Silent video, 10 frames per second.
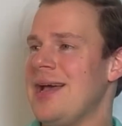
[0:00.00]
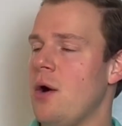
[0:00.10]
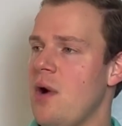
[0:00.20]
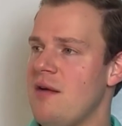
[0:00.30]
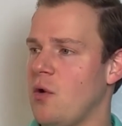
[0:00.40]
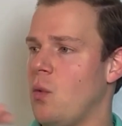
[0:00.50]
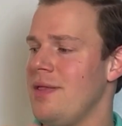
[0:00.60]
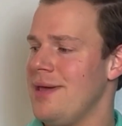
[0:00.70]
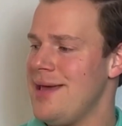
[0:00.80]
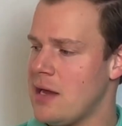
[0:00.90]
However, where
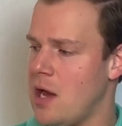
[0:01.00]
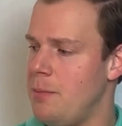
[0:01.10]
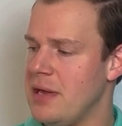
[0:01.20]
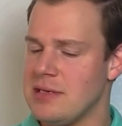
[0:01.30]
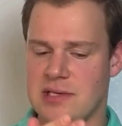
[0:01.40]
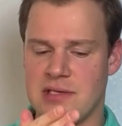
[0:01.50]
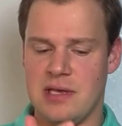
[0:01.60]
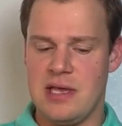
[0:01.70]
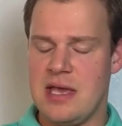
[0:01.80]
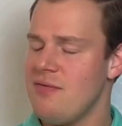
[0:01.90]
the hiccup is
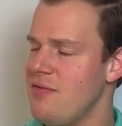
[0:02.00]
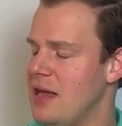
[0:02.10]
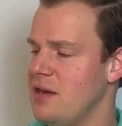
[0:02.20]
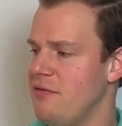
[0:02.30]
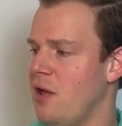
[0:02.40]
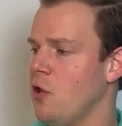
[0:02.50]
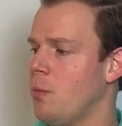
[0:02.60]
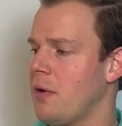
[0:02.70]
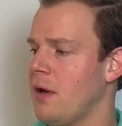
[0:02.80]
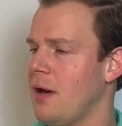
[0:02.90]
if that
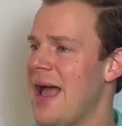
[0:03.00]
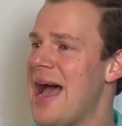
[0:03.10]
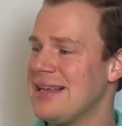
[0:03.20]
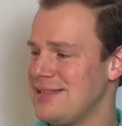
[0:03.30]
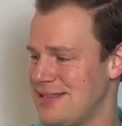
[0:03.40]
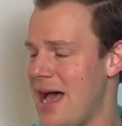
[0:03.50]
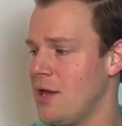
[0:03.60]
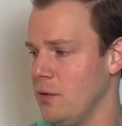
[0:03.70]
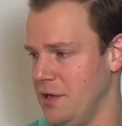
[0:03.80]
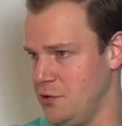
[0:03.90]
developer has
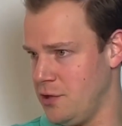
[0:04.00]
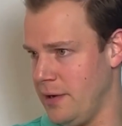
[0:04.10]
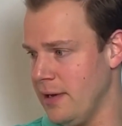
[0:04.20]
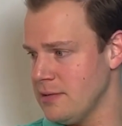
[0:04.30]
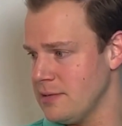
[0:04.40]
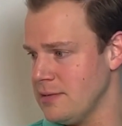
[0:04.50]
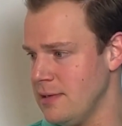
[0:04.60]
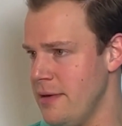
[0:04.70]
title insurance,